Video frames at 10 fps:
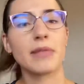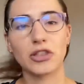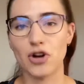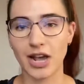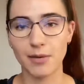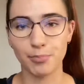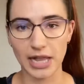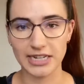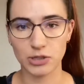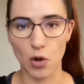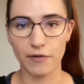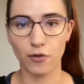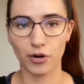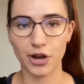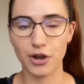Like they're not gonna blend as well
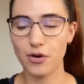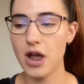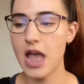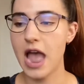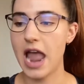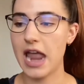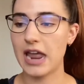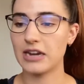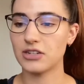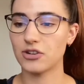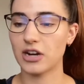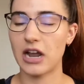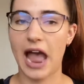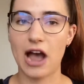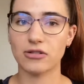for you, and they're gonna
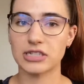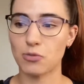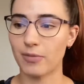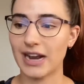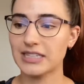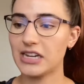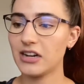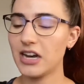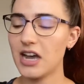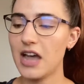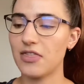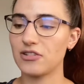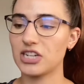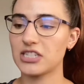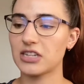house more bacteria, and they're
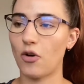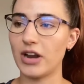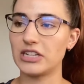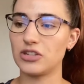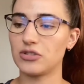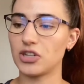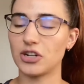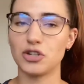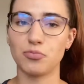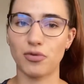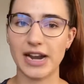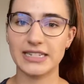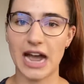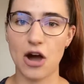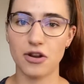just going to start to break
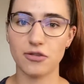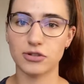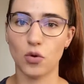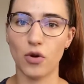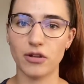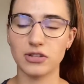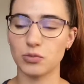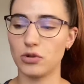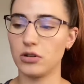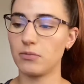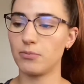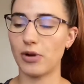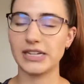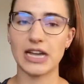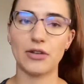down, and those oils will
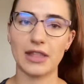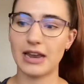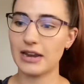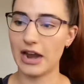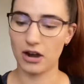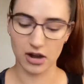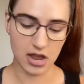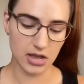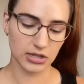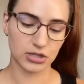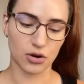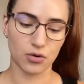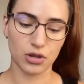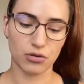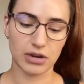break down that hair. So
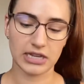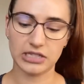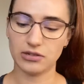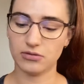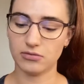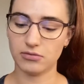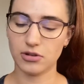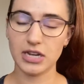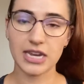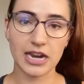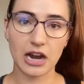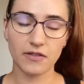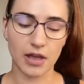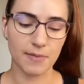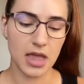you need to take care of
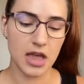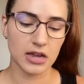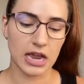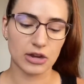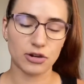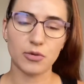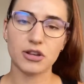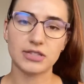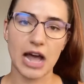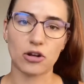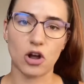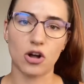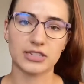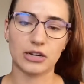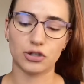them. And you don't want to use the alcohol
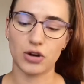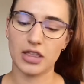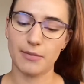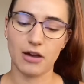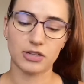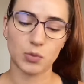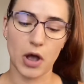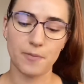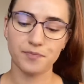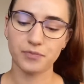because it'll dry them out as well.